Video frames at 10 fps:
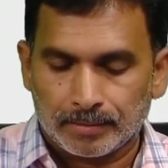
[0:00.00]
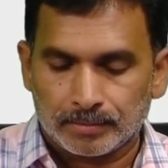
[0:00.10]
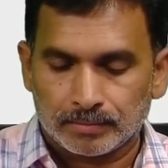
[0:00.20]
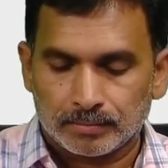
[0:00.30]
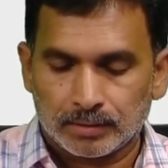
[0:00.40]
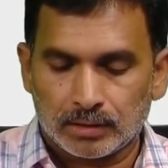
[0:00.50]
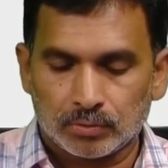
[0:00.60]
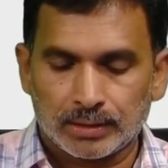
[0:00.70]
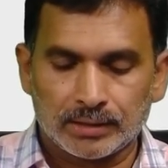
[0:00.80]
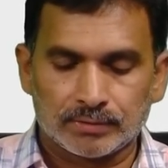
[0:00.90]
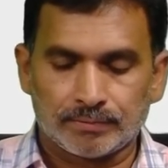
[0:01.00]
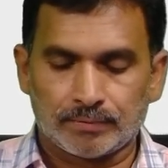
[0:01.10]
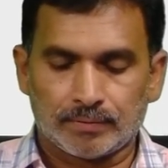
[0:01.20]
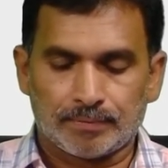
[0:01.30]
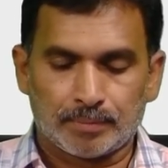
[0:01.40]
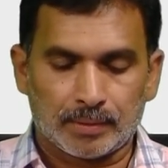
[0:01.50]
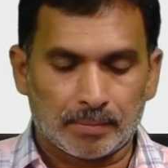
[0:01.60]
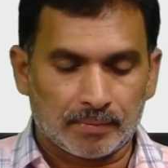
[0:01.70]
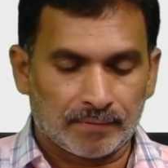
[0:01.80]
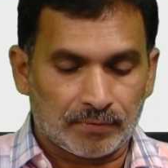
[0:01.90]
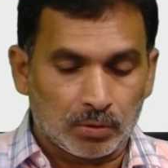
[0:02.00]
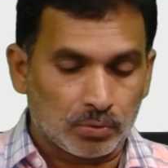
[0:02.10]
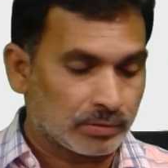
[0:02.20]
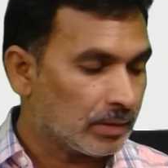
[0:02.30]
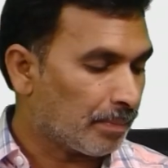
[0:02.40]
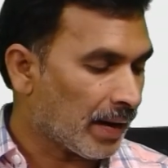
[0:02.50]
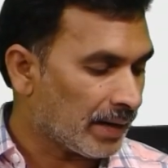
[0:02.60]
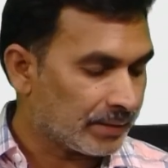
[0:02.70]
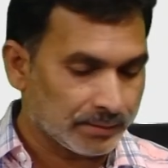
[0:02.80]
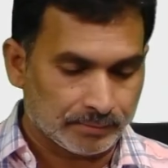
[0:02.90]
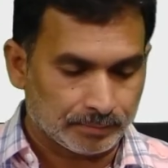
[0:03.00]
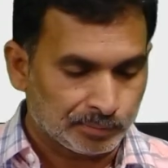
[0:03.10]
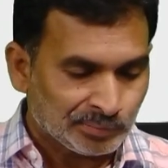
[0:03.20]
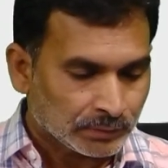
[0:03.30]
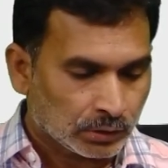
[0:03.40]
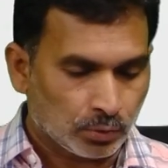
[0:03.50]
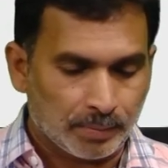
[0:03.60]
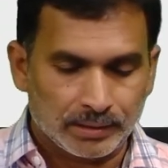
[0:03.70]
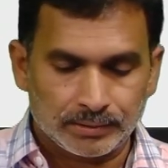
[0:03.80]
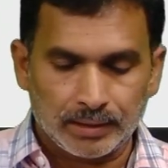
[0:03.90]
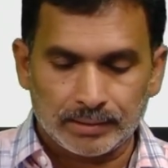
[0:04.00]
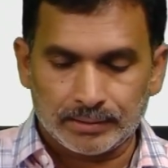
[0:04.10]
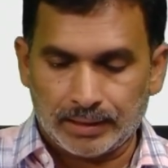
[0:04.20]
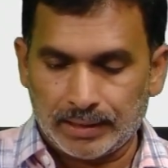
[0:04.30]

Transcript: outliers follows the pattern, so based on that